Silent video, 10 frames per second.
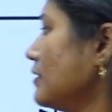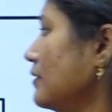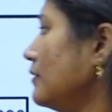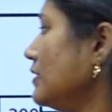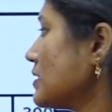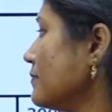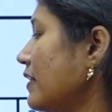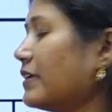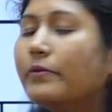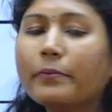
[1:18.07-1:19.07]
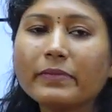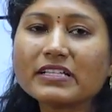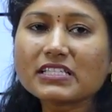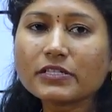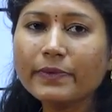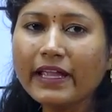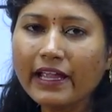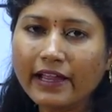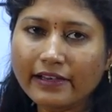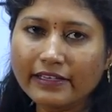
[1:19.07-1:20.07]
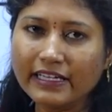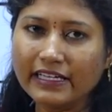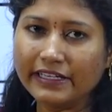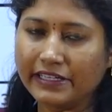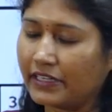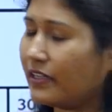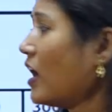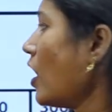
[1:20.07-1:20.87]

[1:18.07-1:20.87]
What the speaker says: This one must be deleted.